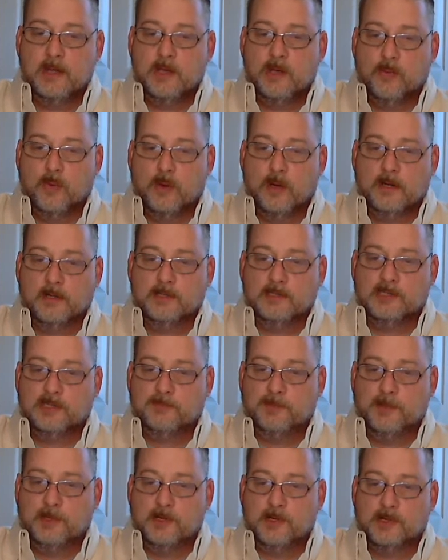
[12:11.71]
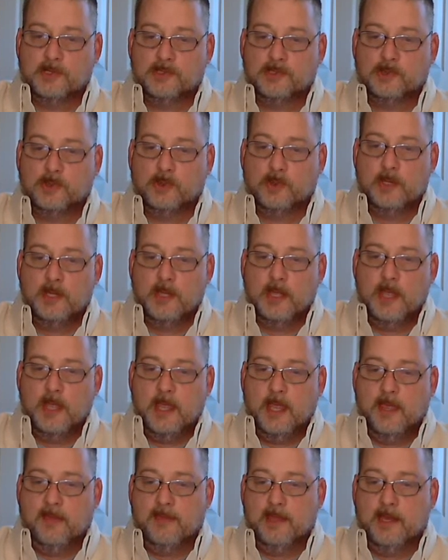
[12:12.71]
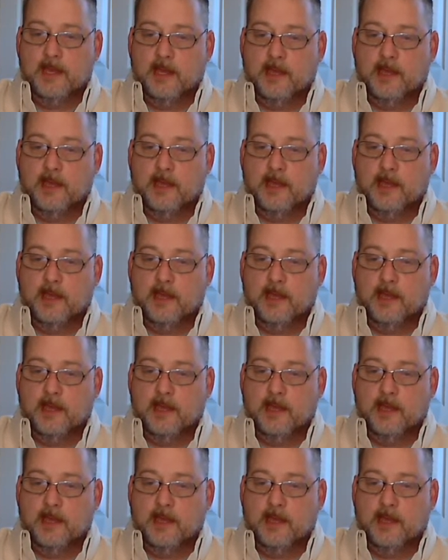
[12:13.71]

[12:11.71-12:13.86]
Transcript: One is spiritual and the